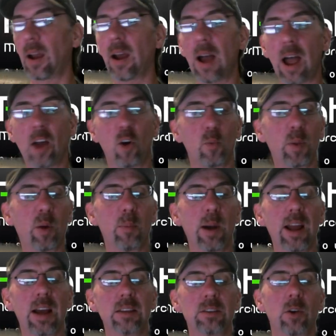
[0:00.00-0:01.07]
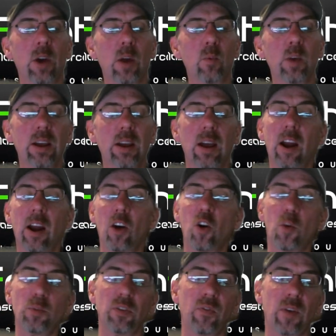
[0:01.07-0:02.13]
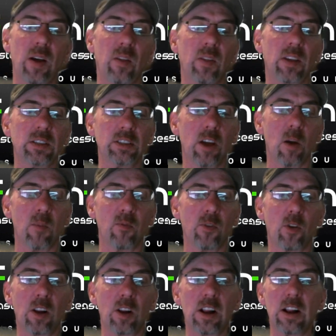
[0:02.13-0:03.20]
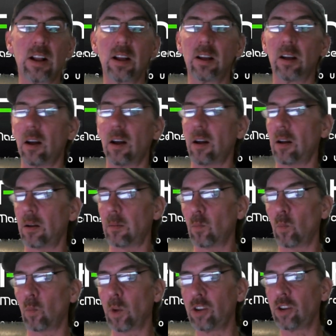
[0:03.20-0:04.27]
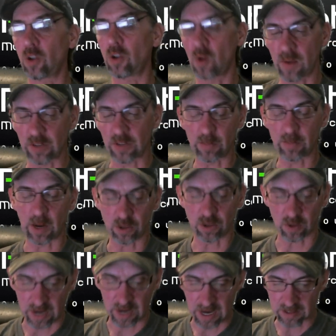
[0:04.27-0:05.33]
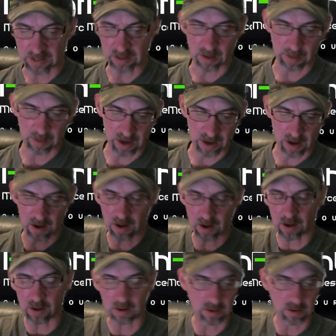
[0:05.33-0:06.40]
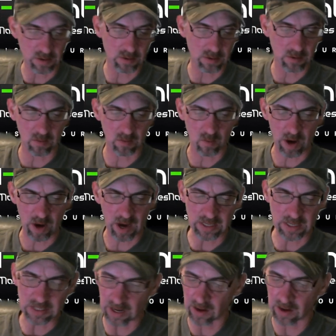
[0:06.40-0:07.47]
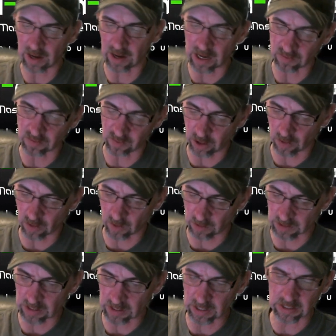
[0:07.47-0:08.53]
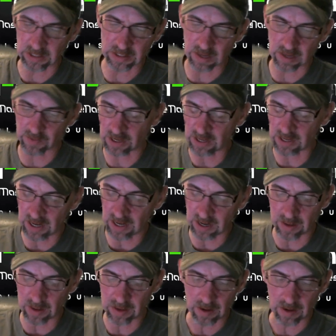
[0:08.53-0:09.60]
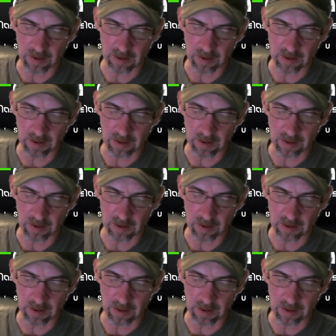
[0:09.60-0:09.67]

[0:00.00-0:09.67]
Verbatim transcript: I hope everybody has a great weekend. I hope you found this helpful. Um, we do have a special guest coming on. What did I say in the last video? Was it a 17th?